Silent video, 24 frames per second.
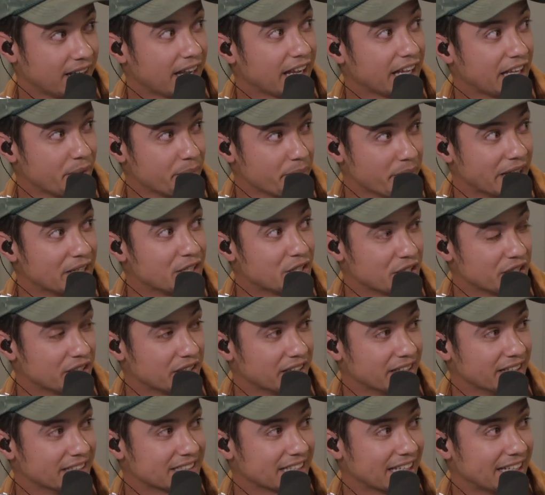he mentioned
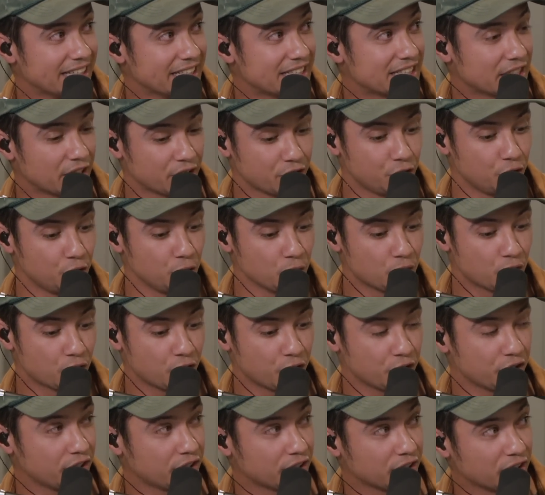this, and he said you
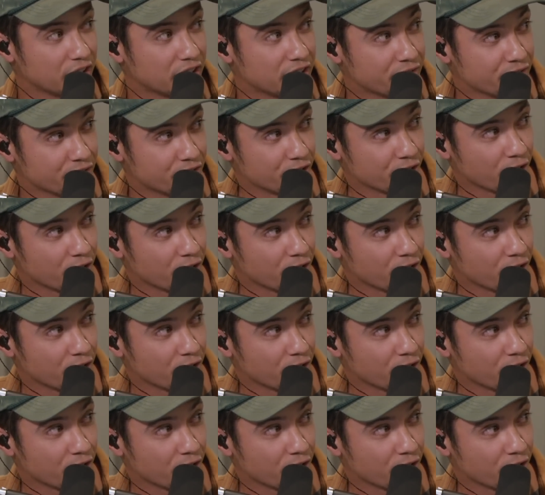couldn't lift